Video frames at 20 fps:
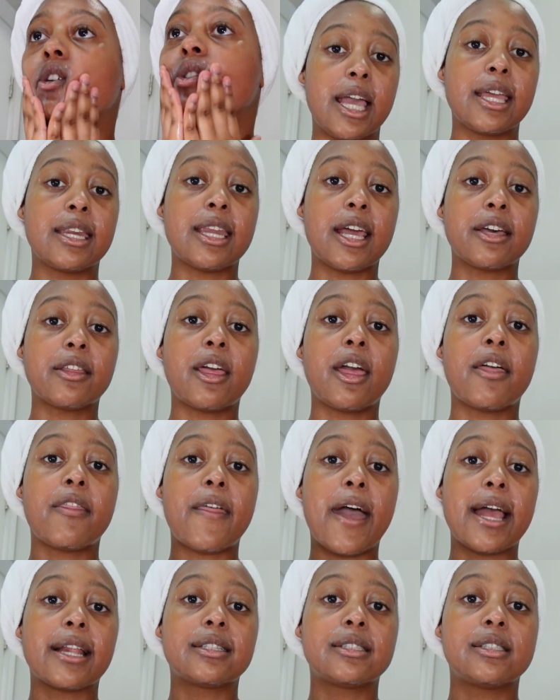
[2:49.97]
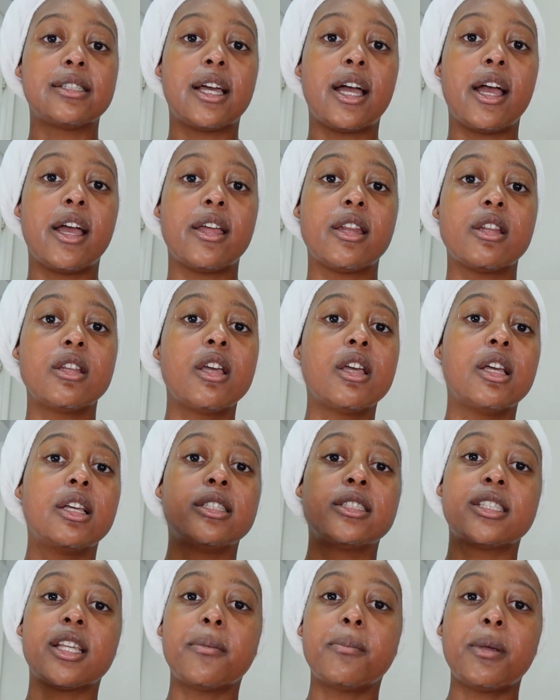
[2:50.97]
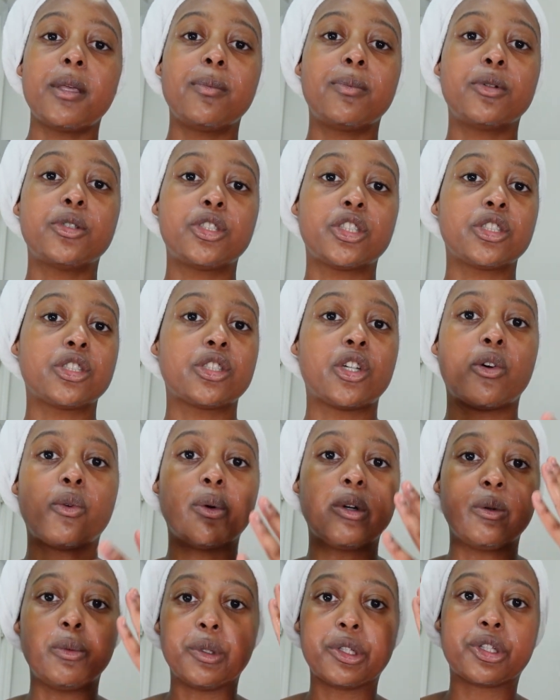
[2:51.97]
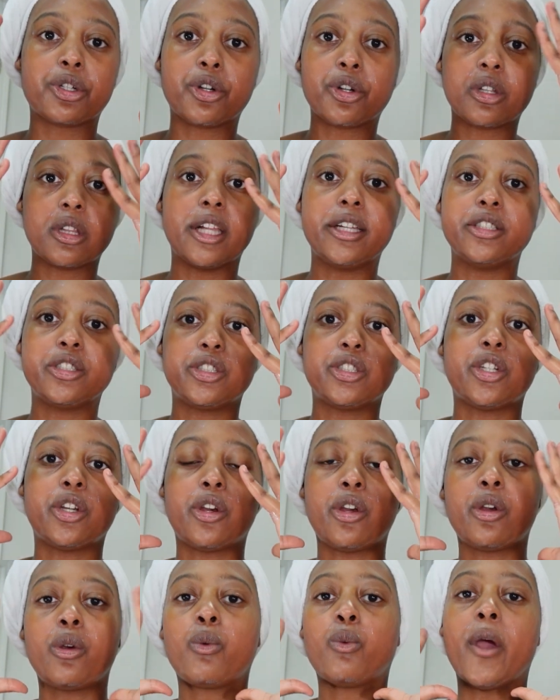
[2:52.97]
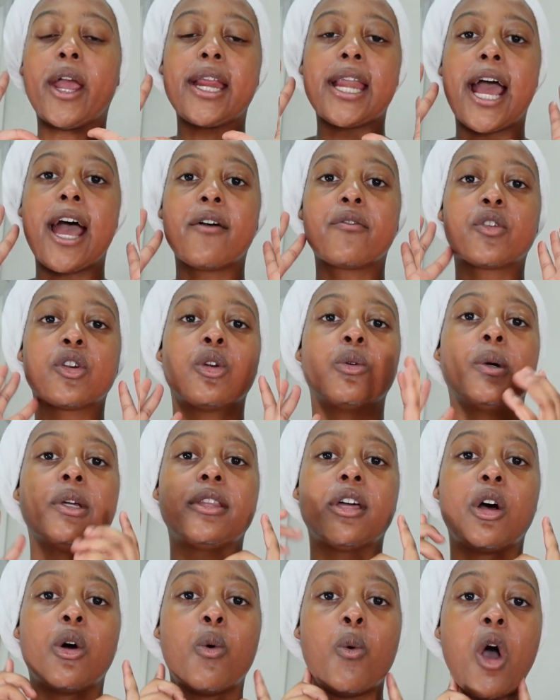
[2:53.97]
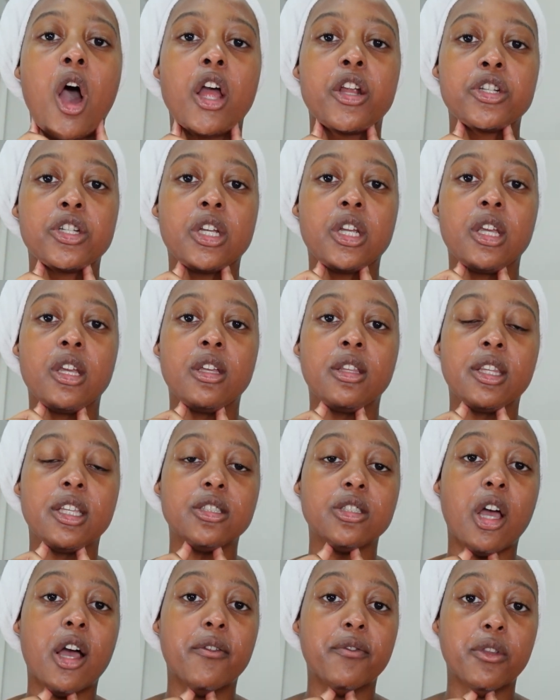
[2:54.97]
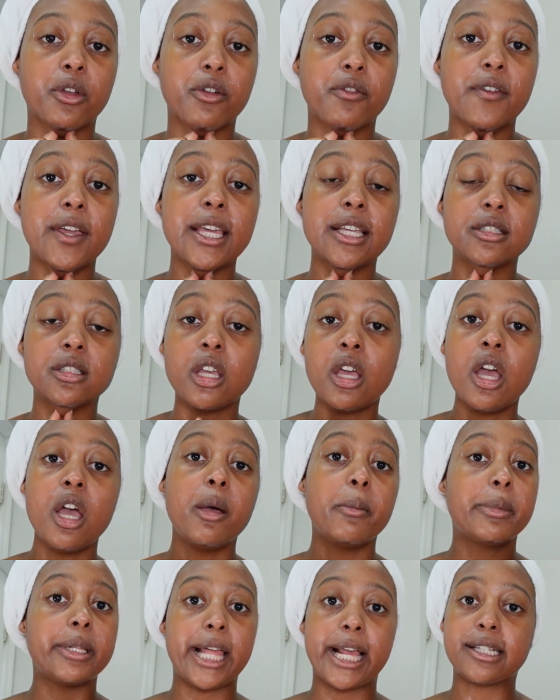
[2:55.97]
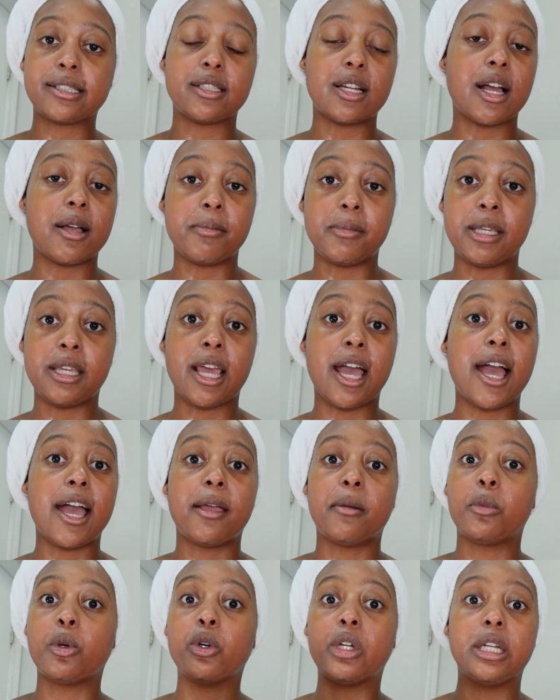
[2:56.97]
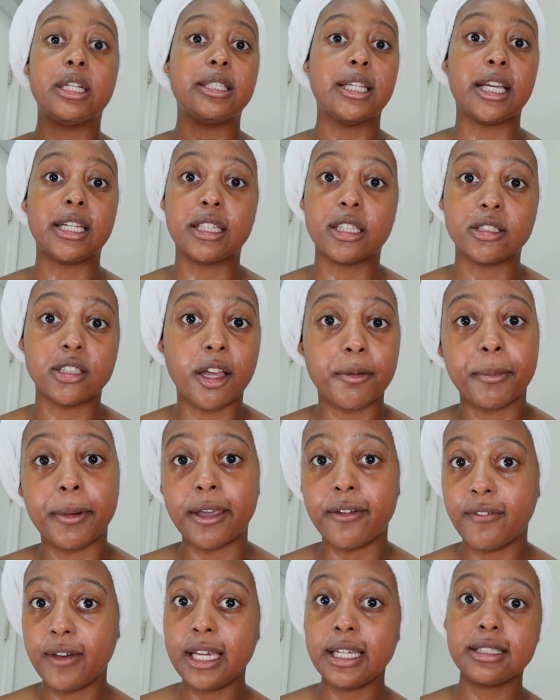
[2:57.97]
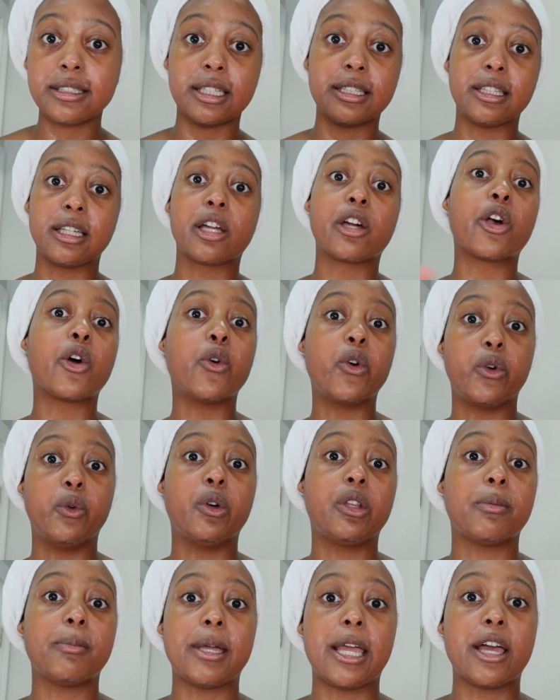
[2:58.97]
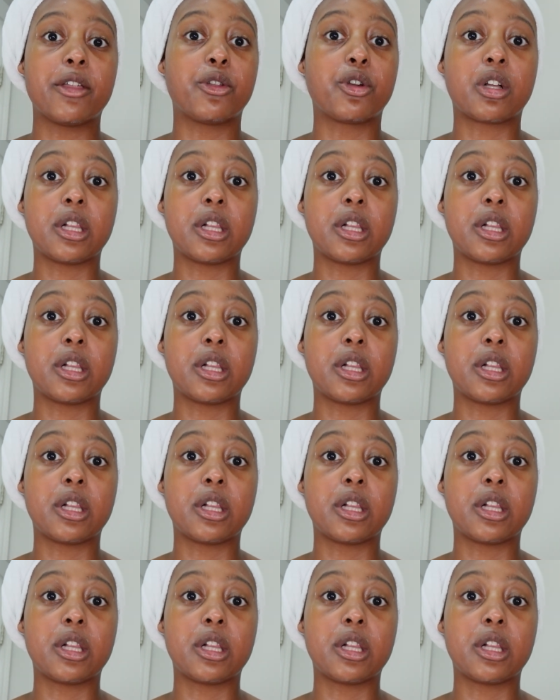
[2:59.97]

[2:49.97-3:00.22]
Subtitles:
And now that that's done, some people just go in with their cleanser right after without washing this off their face, but that's not me. I'm gonna take this off my face and then go in with my other